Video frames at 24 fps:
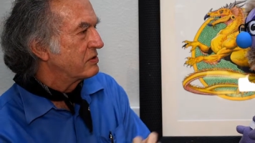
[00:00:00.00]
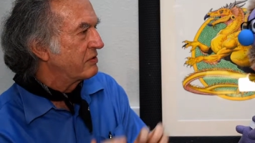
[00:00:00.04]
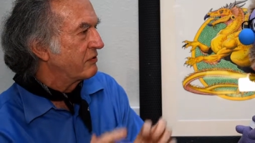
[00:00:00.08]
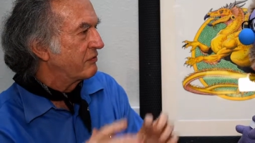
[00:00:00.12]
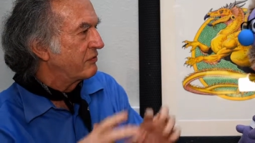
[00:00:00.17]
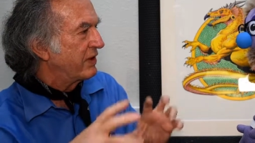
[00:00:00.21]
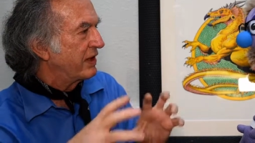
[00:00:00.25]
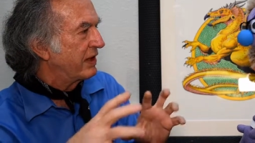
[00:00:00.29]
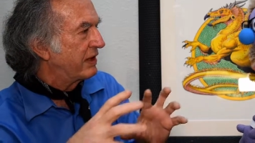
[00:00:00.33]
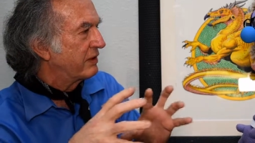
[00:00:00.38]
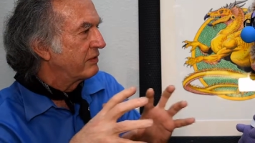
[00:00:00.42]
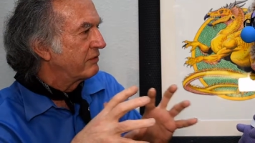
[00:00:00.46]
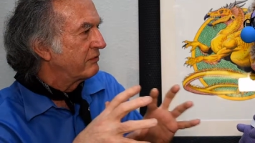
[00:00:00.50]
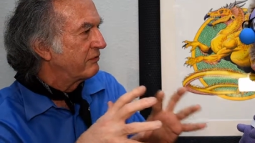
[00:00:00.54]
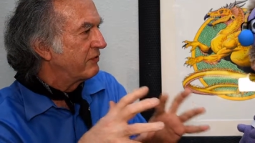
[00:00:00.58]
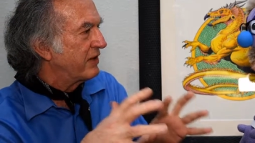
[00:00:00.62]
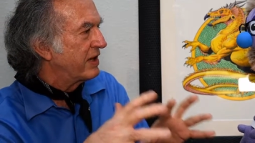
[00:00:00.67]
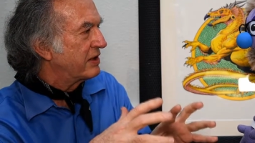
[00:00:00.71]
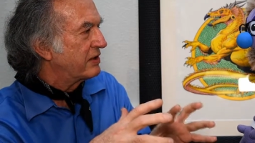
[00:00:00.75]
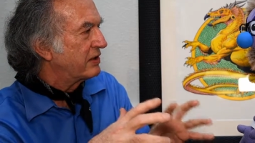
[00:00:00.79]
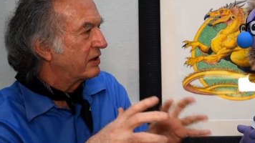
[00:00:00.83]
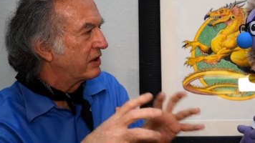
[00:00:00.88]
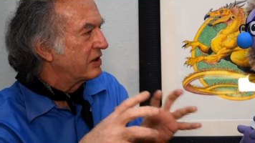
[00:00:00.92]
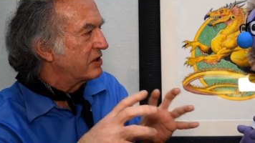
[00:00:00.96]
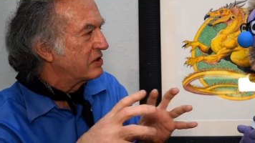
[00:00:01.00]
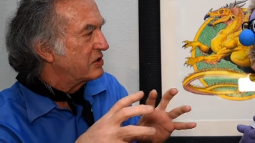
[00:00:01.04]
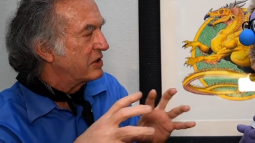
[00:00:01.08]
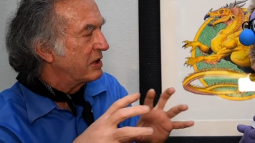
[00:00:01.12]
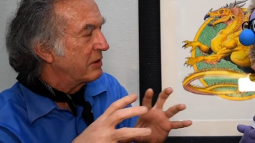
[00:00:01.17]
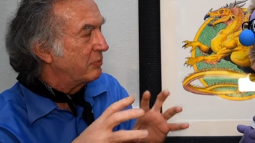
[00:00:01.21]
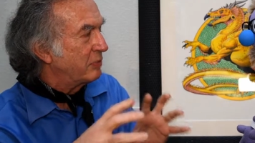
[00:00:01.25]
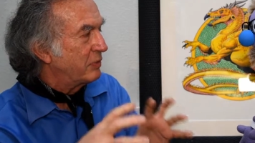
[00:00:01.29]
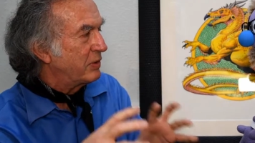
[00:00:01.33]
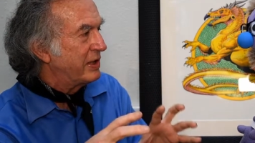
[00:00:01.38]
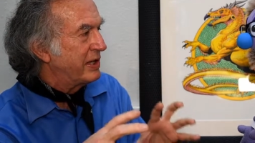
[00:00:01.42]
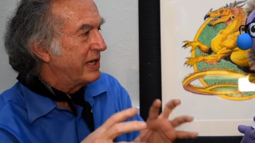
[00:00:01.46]
If I can find a
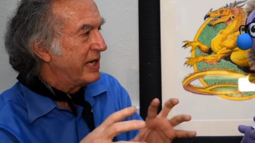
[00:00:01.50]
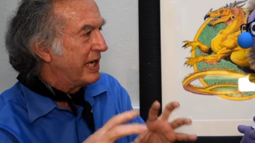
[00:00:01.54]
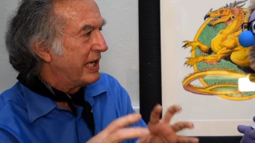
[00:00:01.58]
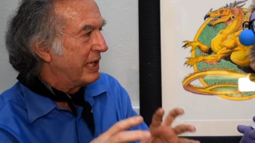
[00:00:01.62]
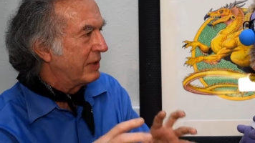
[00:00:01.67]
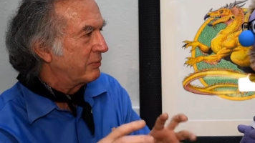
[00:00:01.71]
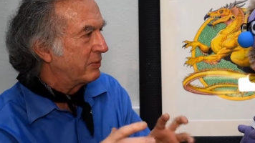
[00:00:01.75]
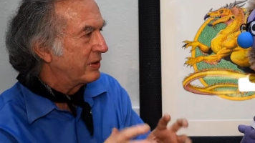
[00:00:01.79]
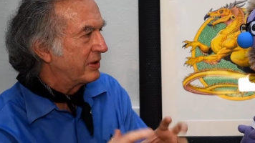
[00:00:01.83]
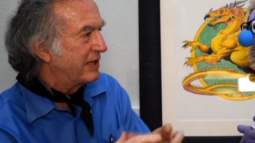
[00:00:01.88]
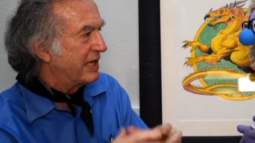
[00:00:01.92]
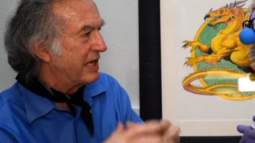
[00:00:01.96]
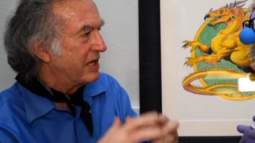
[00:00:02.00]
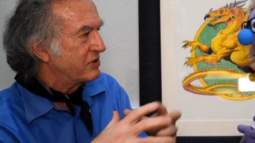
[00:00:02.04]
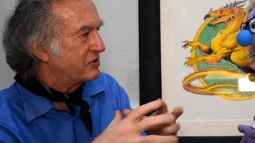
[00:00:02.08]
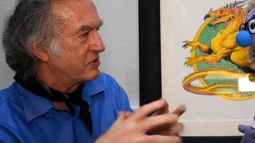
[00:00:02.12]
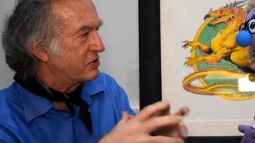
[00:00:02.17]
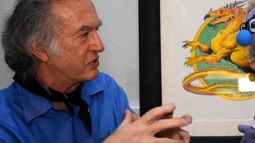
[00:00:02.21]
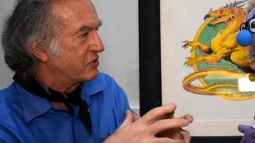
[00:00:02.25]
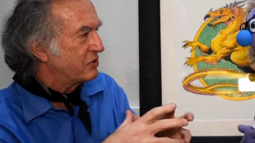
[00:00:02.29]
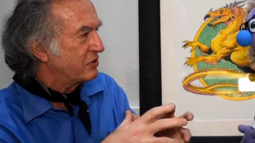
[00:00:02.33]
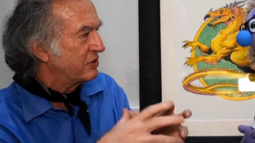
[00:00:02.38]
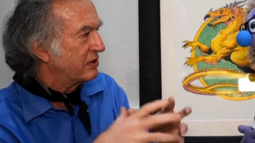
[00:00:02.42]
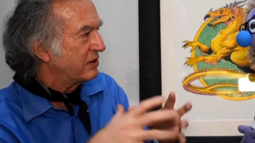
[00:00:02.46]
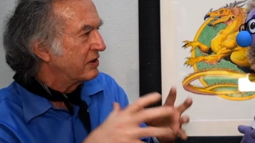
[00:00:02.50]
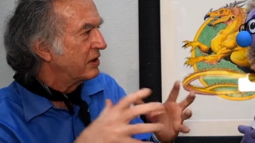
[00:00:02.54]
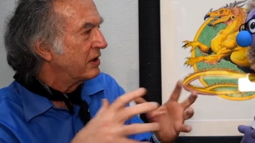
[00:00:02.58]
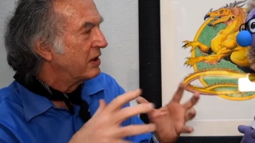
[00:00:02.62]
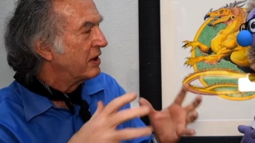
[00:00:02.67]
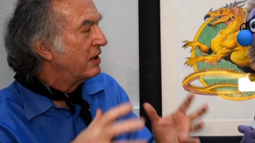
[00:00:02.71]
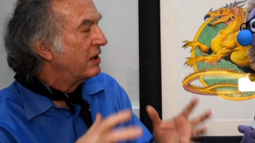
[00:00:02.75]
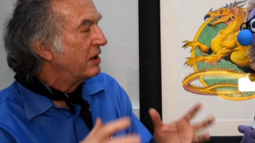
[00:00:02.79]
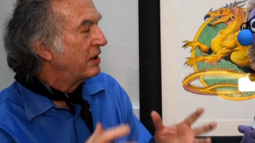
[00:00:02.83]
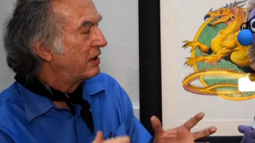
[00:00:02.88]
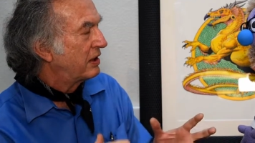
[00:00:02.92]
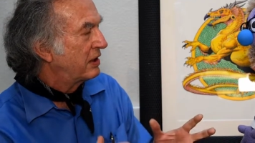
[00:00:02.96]
contemporary animal that has a certain
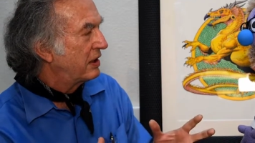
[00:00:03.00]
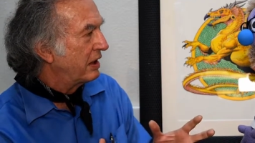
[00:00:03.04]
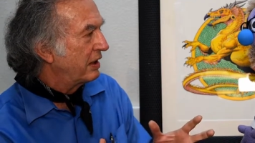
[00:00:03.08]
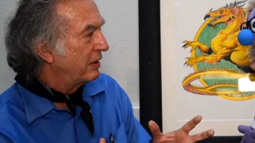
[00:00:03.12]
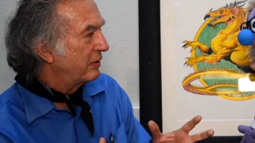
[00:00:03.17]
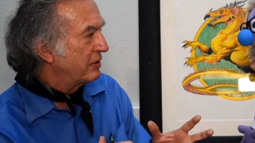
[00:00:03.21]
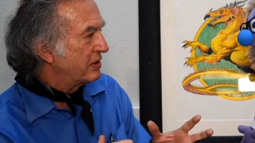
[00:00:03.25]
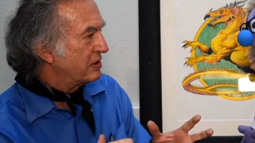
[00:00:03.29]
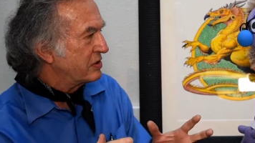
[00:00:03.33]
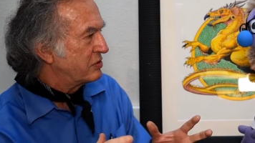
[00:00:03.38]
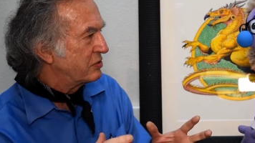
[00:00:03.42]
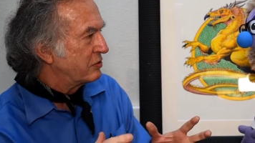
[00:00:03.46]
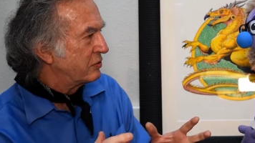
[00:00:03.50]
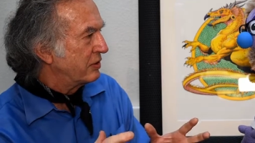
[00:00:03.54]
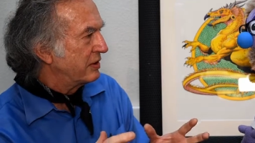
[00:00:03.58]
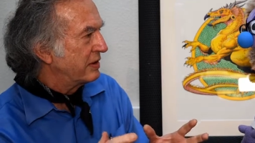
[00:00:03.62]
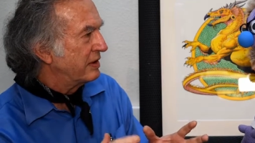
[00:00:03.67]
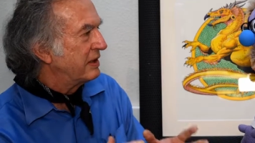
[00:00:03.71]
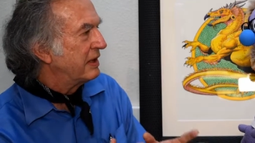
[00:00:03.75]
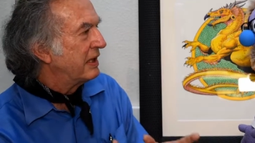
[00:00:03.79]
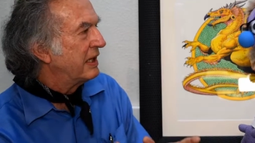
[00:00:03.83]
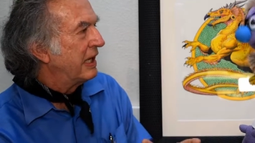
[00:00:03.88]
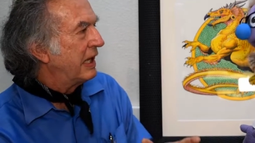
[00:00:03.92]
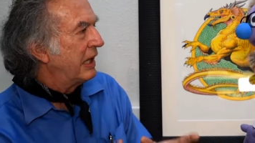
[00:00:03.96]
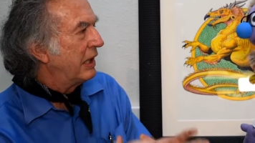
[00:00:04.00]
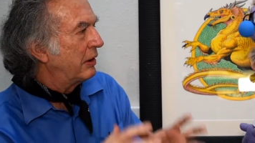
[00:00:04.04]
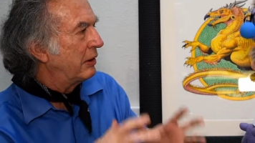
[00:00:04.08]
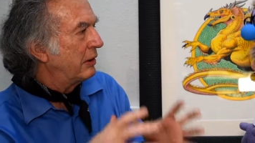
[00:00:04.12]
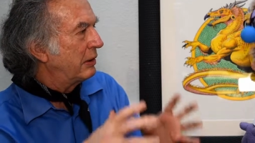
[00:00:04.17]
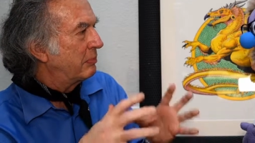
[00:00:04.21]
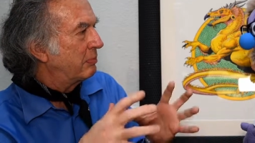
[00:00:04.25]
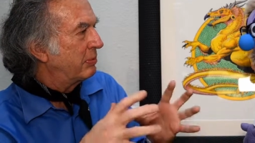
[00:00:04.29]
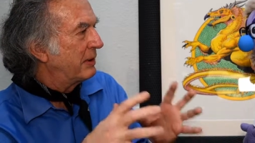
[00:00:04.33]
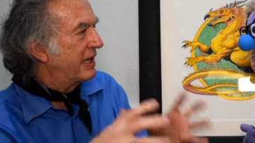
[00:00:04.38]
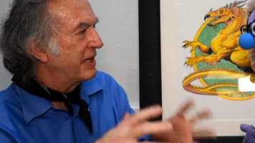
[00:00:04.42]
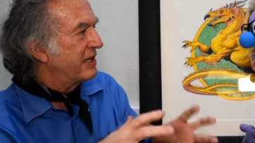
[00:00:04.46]
coloring to it, I'll
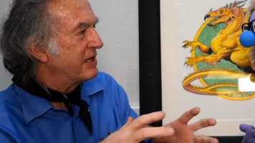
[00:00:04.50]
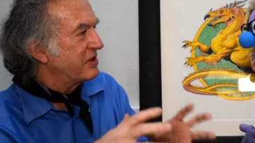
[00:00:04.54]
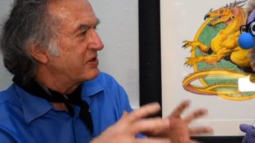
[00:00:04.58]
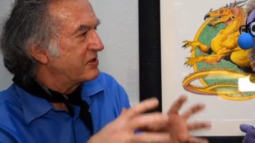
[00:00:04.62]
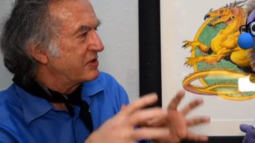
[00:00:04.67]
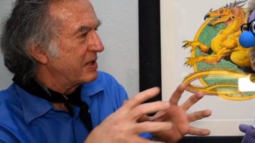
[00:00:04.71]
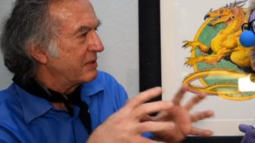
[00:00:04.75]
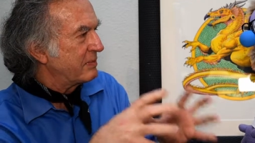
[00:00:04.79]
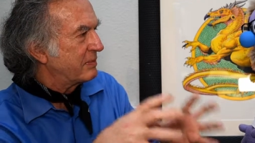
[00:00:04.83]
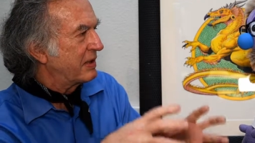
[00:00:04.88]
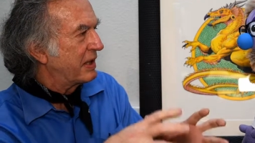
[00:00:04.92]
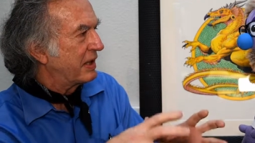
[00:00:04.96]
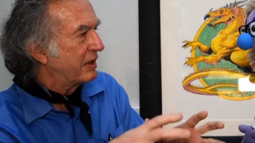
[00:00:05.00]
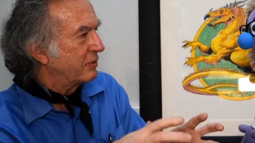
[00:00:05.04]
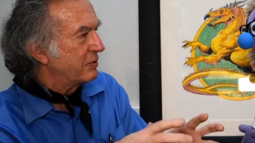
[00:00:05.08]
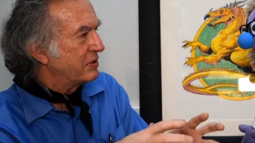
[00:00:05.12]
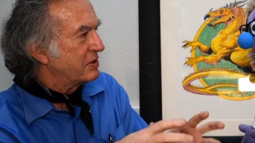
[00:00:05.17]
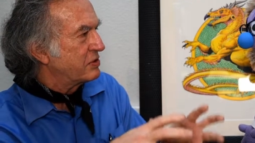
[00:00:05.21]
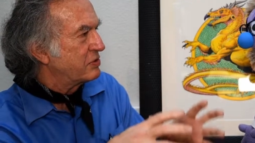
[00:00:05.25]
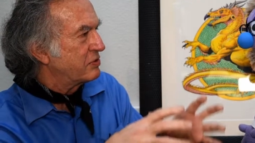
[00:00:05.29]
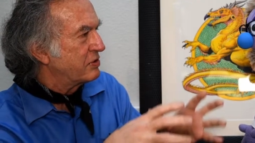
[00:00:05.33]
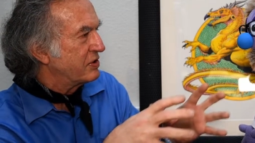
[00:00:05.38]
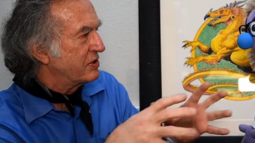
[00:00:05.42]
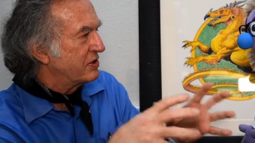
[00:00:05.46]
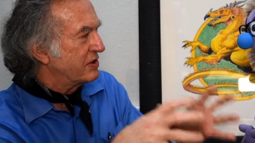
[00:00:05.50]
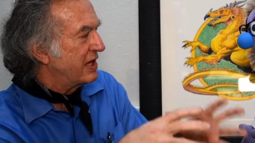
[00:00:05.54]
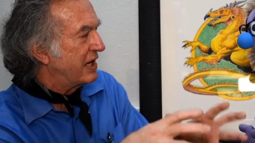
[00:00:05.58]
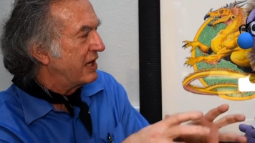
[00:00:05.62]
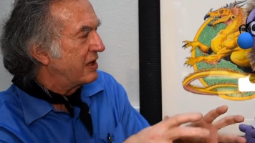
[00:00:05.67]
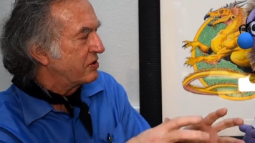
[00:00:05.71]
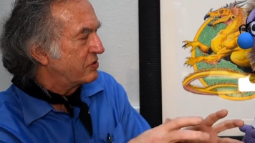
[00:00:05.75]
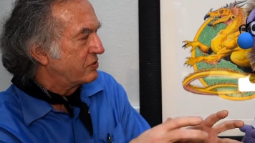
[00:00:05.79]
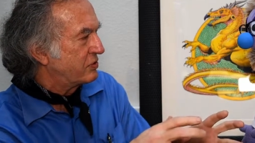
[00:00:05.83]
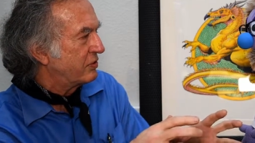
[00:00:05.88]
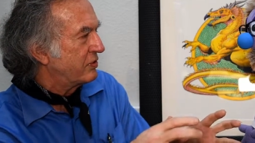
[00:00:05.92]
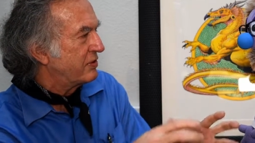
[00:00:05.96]
apply that same coloring to the
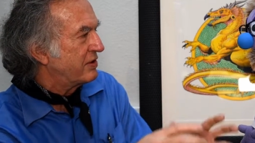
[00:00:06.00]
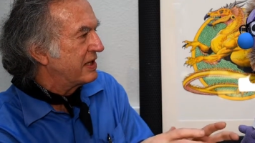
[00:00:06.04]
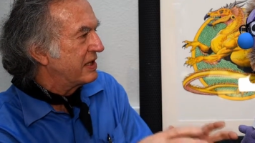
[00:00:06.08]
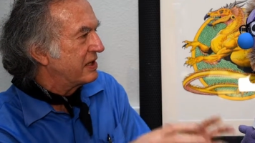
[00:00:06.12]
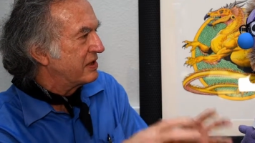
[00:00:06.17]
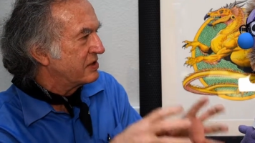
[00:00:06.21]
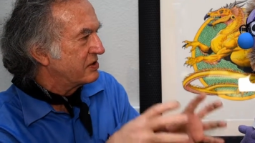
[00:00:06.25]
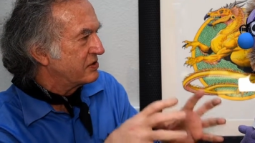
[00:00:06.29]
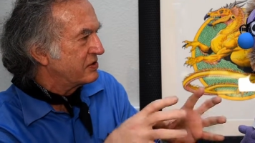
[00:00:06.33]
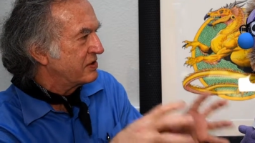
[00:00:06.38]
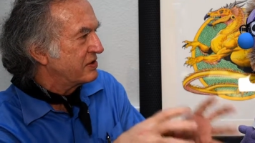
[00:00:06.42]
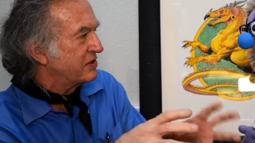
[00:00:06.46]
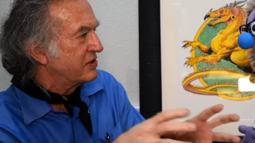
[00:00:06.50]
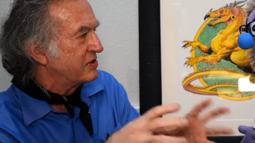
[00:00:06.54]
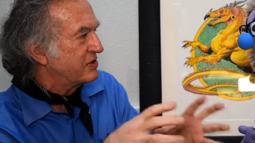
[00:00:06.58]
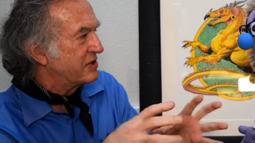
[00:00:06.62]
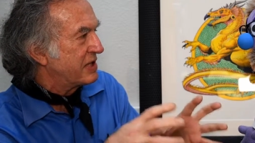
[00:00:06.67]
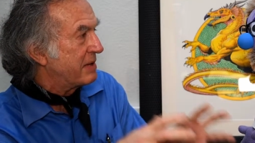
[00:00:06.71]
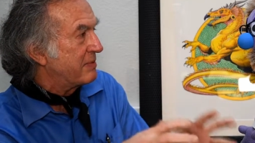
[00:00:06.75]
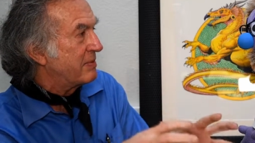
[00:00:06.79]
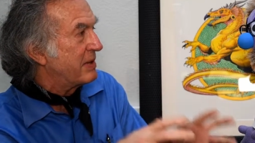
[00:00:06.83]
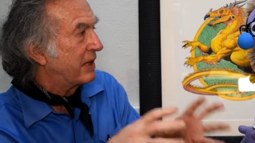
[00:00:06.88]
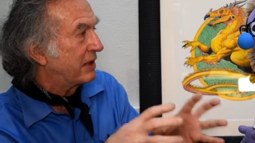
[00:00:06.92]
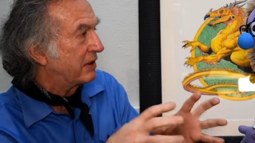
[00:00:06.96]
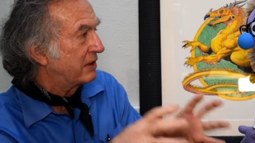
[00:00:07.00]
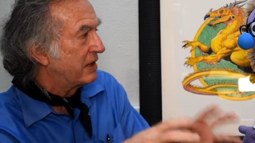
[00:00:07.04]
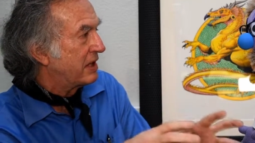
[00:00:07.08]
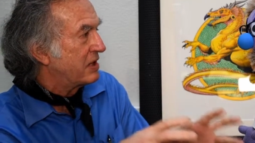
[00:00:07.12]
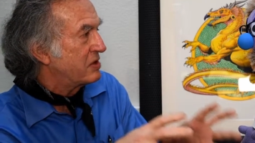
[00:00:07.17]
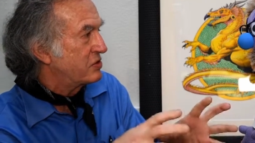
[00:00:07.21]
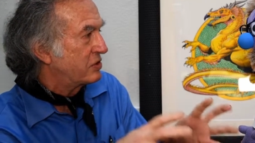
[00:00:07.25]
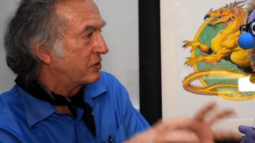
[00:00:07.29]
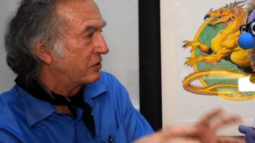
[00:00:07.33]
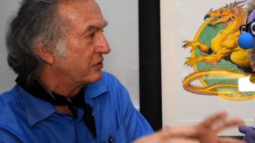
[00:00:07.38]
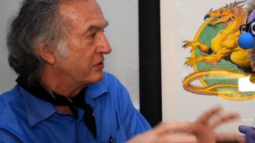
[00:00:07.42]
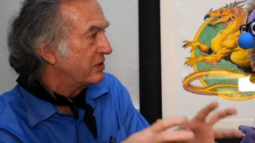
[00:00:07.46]
dinosaur that is in the same
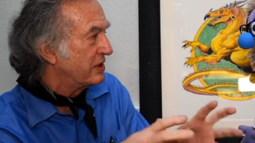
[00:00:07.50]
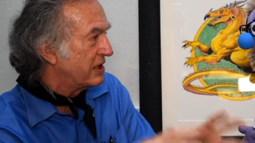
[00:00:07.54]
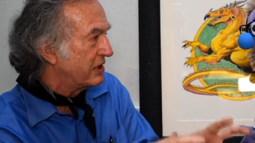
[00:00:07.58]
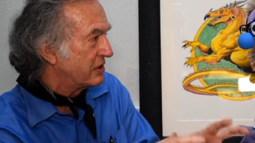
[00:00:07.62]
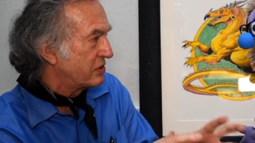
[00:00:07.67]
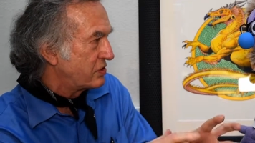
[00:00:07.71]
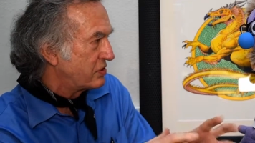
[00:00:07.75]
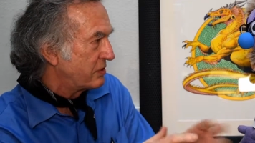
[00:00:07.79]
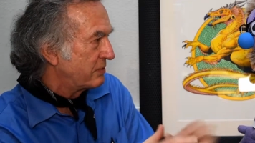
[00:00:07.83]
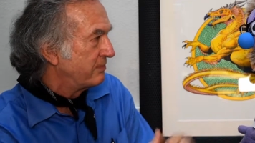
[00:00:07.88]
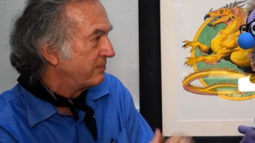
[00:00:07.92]
ecological niche.